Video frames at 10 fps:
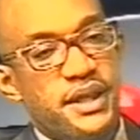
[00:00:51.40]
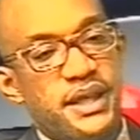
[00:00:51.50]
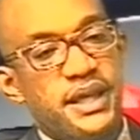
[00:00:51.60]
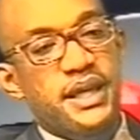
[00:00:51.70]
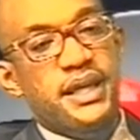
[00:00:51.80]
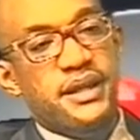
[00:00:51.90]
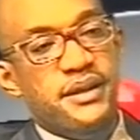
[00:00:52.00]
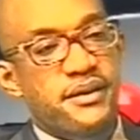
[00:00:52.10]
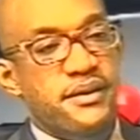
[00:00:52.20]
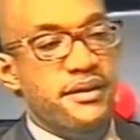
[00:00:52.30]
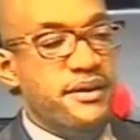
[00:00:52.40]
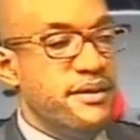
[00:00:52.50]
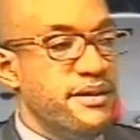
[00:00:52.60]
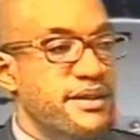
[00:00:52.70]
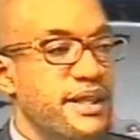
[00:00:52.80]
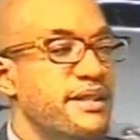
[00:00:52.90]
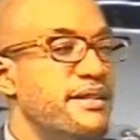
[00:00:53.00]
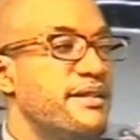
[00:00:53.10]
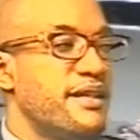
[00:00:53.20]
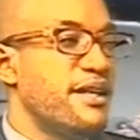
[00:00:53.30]
in
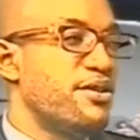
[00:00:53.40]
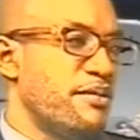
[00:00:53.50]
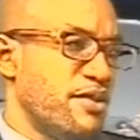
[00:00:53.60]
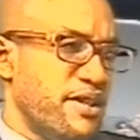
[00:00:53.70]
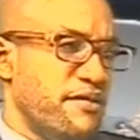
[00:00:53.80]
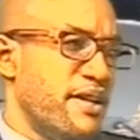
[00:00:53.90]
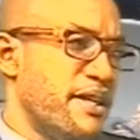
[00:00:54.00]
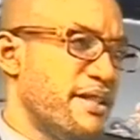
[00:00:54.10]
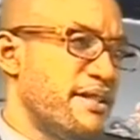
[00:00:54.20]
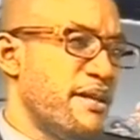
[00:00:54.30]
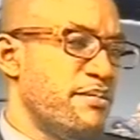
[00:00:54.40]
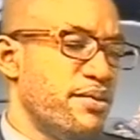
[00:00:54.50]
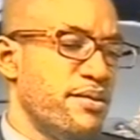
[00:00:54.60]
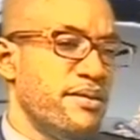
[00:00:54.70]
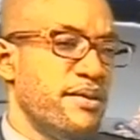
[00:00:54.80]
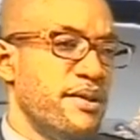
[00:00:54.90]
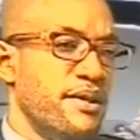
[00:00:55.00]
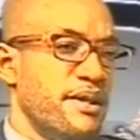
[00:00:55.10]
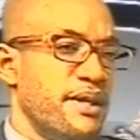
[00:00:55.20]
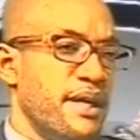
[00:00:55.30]
this sector, I'm just giving you an example.
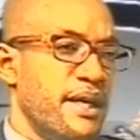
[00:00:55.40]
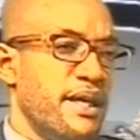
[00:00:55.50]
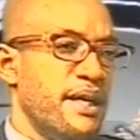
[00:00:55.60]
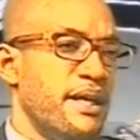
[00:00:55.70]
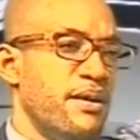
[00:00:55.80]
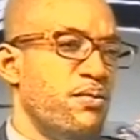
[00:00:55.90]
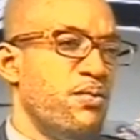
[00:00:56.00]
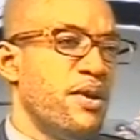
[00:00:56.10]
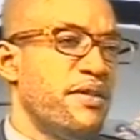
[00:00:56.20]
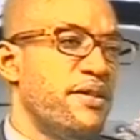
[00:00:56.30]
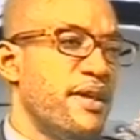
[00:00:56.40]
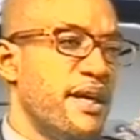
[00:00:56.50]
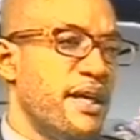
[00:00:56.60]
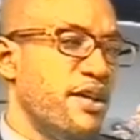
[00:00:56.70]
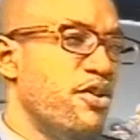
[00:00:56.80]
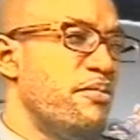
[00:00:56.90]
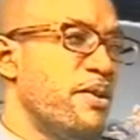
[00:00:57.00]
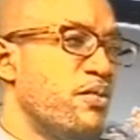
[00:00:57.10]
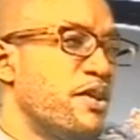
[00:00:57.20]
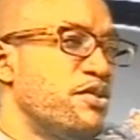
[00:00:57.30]
What the
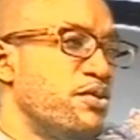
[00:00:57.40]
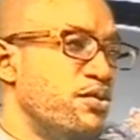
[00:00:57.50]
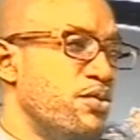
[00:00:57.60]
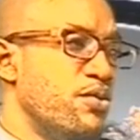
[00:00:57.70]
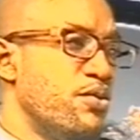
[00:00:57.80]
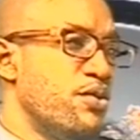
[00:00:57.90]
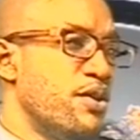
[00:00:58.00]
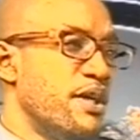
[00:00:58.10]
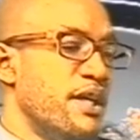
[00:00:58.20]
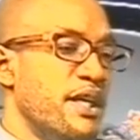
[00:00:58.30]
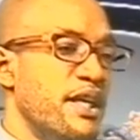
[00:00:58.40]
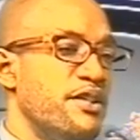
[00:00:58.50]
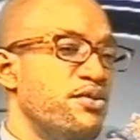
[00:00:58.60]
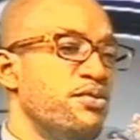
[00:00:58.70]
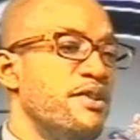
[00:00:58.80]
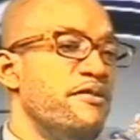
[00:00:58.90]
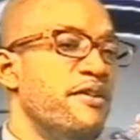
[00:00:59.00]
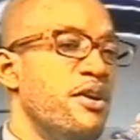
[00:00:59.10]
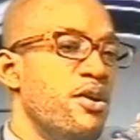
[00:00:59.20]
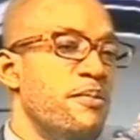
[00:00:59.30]
government wants to do is to
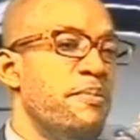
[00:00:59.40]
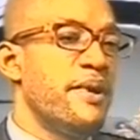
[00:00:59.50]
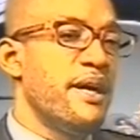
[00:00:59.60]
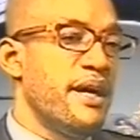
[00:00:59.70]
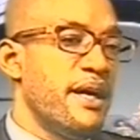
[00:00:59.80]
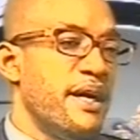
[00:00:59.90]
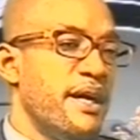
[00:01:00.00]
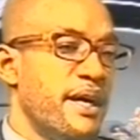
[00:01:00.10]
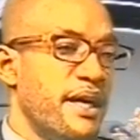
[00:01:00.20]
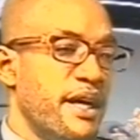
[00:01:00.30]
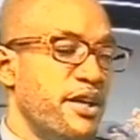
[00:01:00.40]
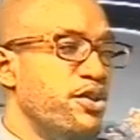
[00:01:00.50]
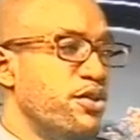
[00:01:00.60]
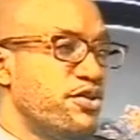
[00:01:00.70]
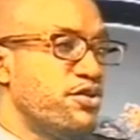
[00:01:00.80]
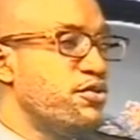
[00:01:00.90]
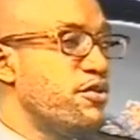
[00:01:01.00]
develop youths through